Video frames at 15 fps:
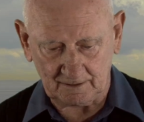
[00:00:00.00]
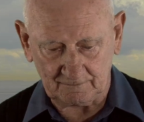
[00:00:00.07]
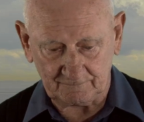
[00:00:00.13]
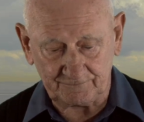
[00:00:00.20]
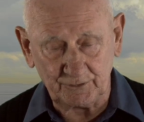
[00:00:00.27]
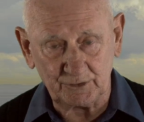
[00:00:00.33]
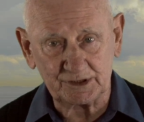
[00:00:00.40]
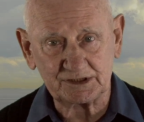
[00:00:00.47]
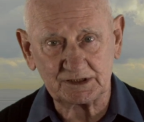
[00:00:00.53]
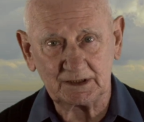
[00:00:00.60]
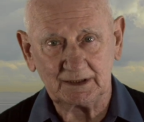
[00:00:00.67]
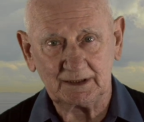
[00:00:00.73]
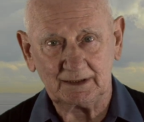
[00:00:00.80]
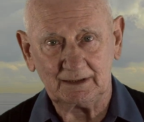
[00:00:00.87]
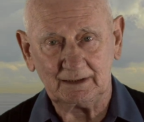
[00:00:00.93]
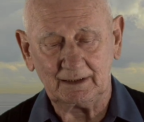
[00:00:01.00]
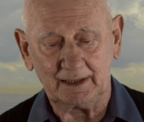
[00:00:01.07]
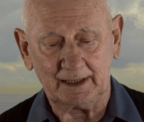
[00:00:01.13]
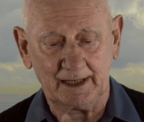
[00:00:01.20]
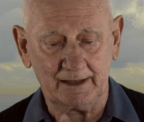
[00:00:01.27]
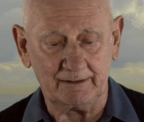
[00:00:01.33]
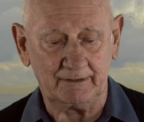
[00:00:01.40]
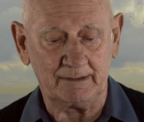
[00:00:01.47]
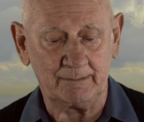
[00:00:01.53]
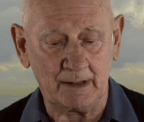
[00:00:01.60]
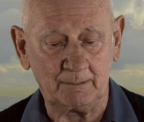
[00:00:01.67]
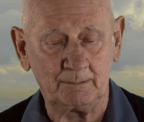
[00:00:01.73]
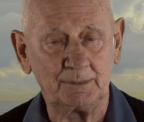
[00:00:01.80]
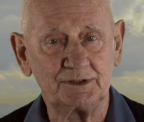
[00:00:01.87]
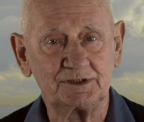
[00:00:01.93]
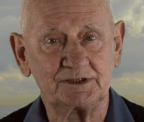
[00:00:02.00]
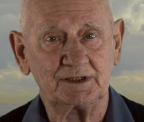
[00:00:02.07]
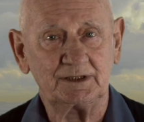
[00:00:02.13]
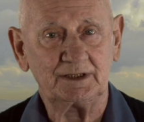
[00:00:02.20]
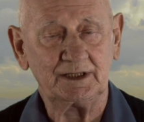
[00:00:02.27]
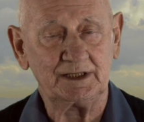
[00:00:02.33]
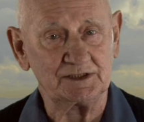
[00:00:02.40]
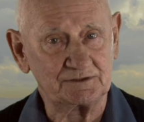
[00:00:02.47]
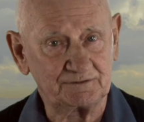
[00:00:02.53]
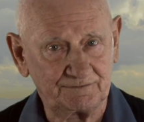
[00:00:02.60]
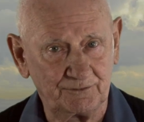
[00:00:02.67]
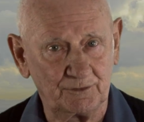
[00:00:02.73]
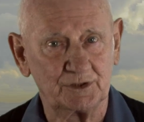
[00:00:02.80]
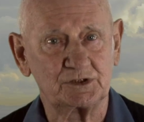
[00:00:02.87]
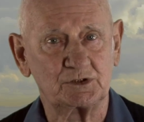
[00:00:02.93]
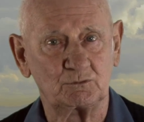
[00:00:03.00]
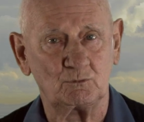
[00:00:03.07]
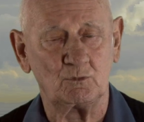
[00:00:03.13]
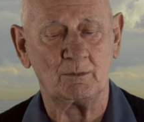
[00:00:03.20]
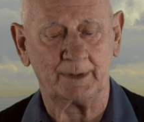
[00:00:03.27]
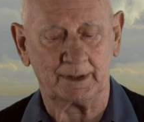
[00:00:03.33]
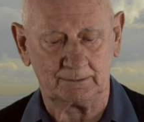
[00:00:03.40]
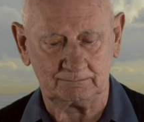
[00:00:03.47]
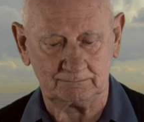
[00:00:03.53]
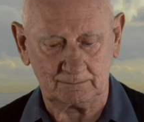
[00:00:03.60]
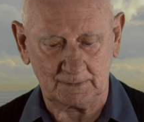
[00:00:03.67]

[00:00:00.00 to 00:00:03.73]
First, he remembers his first woman,